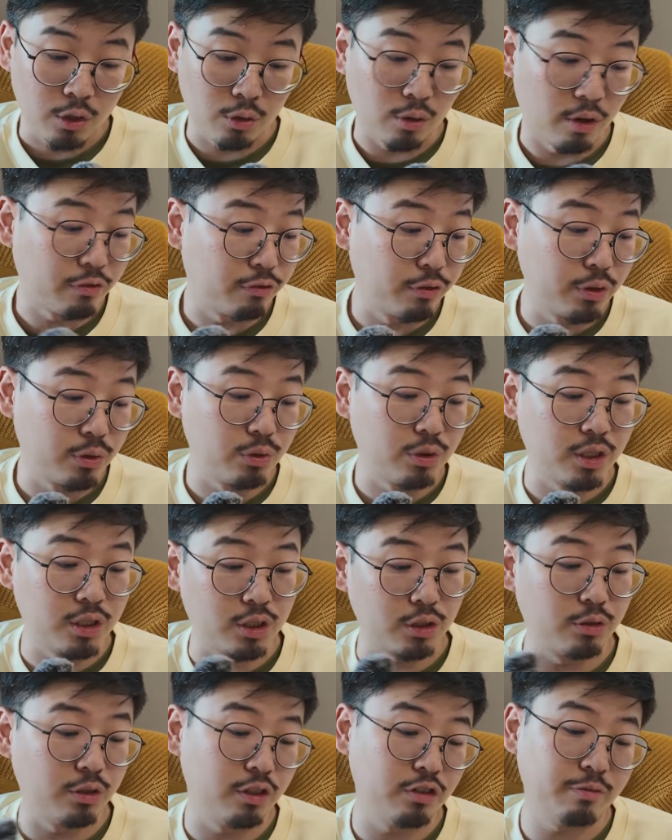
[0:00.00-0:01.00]
You are free to
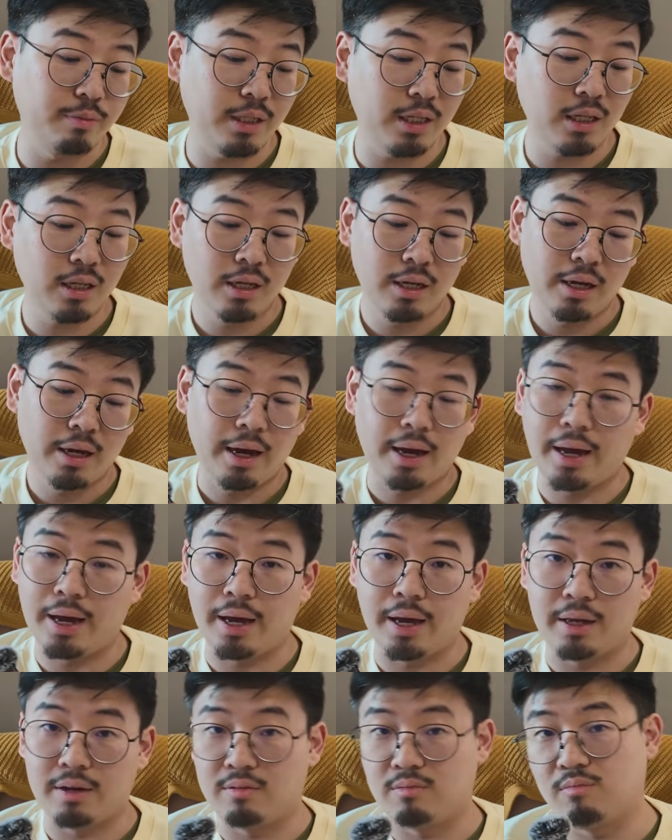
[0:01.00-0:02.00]
disagree with me,
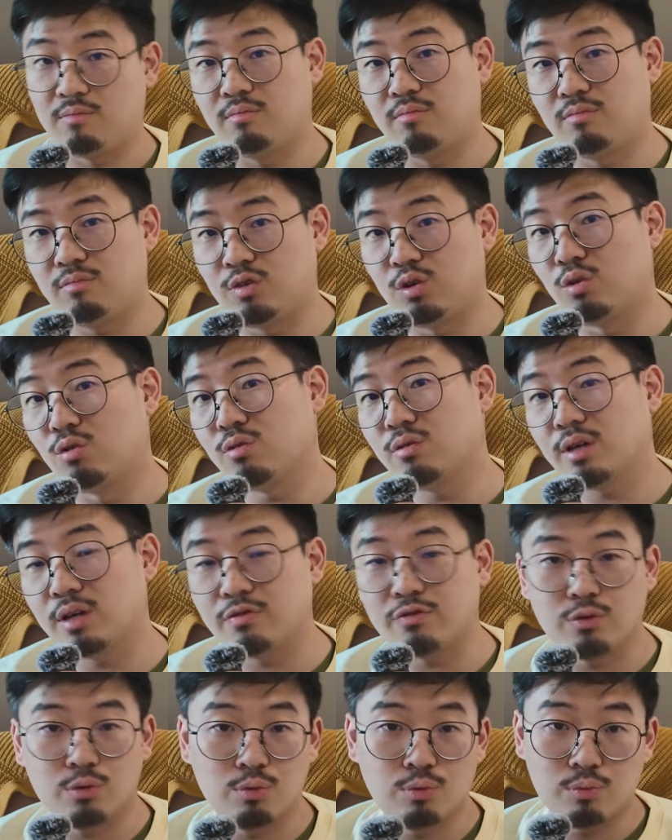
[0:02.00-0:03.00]
And you know,
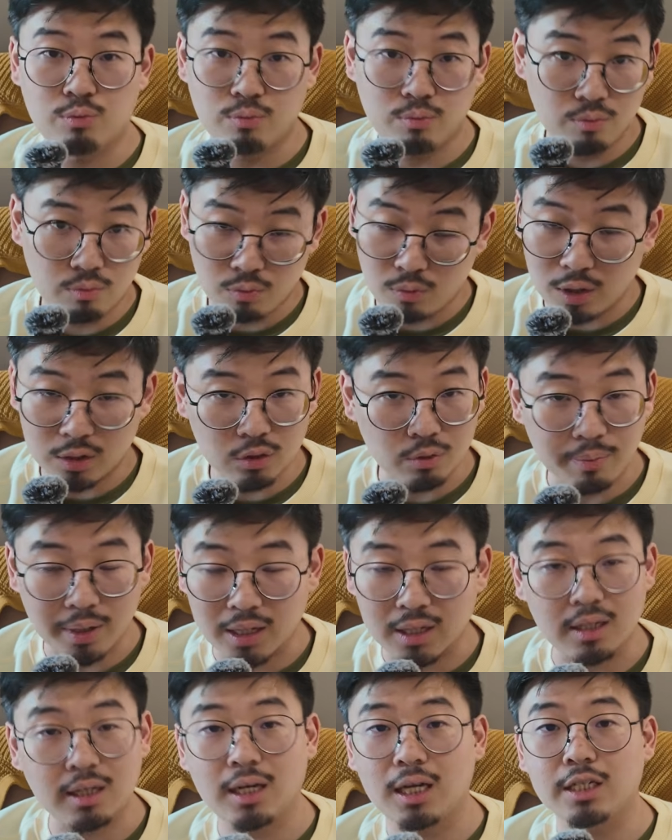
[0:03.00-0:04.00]
if you want to
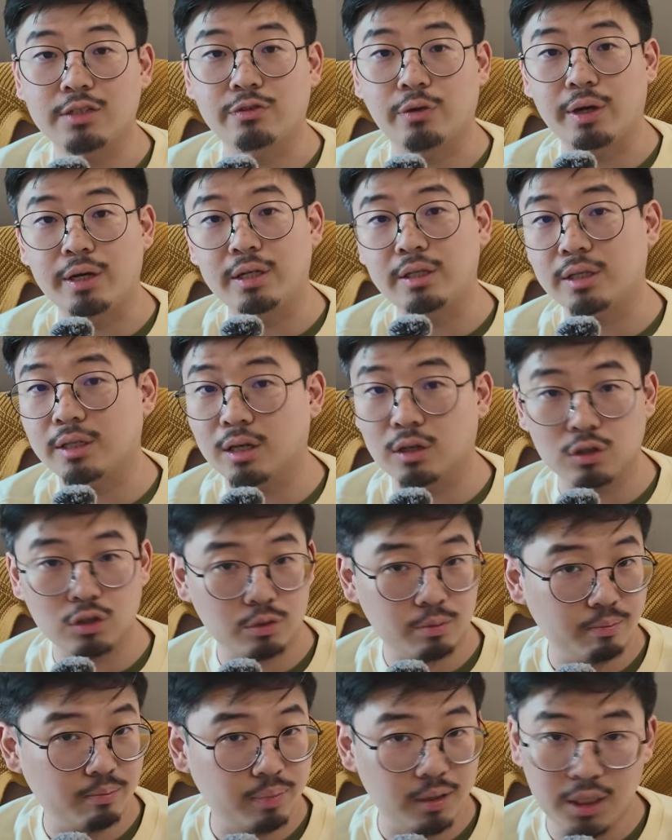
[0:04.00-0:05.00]
make a case for anything
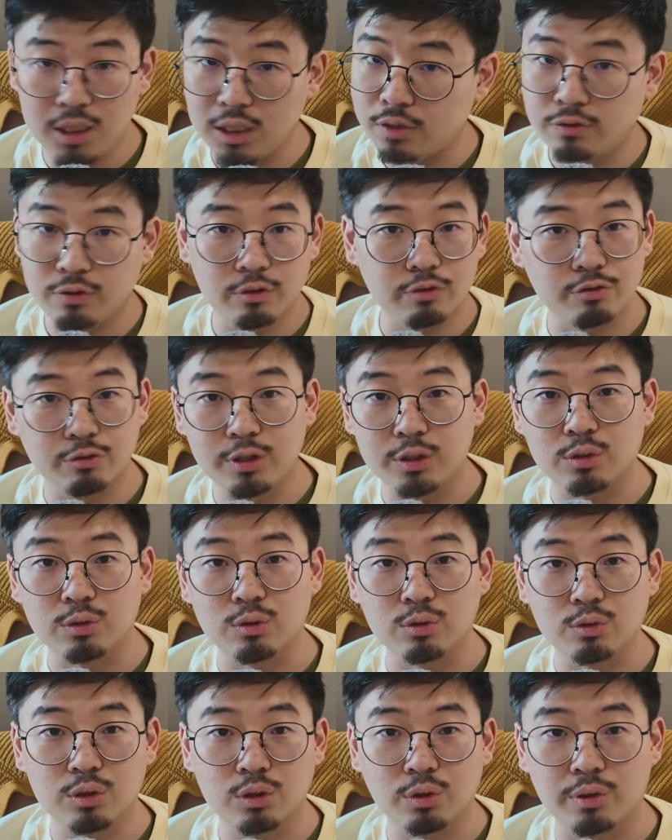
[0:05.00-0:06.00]
else, please feel free
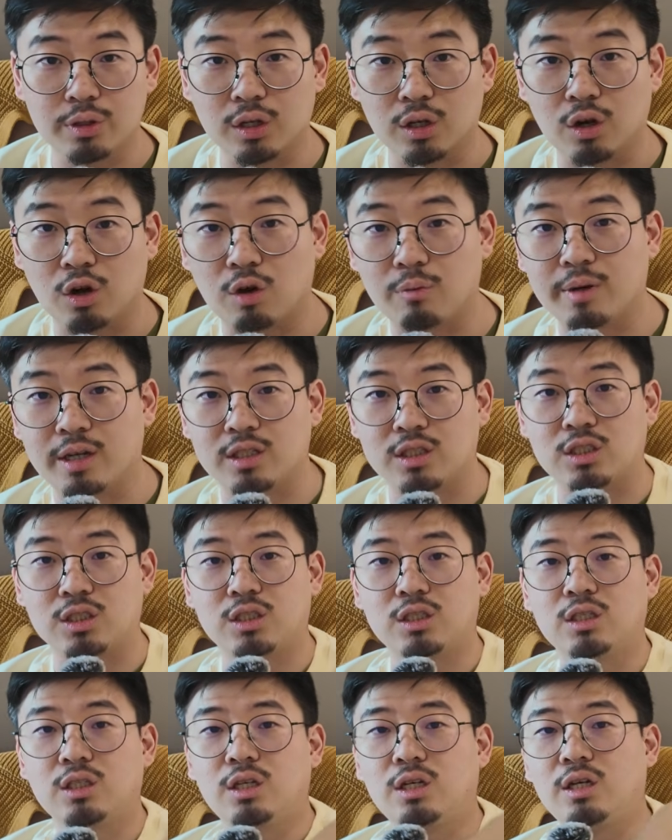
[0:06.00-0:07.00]
to do so in the
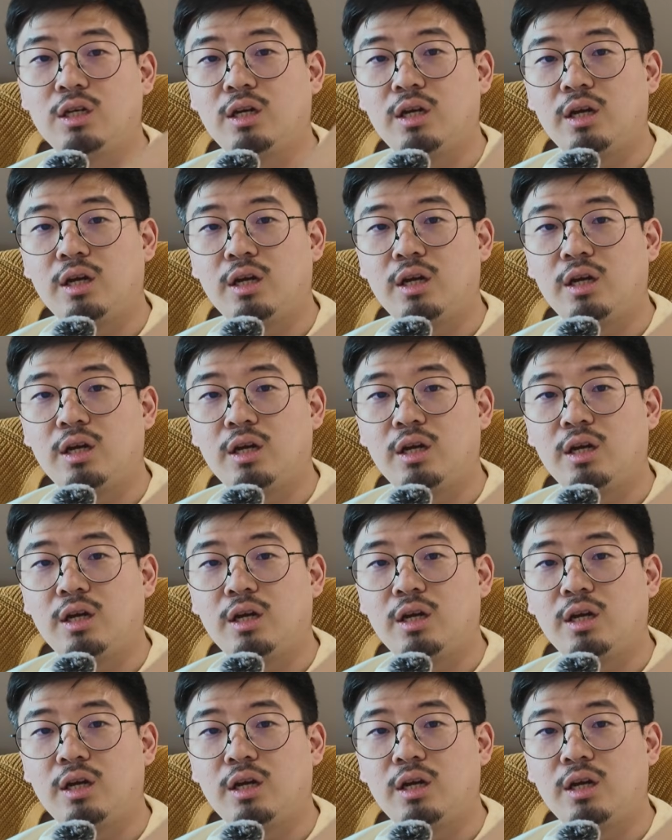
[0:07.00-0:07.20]
comments.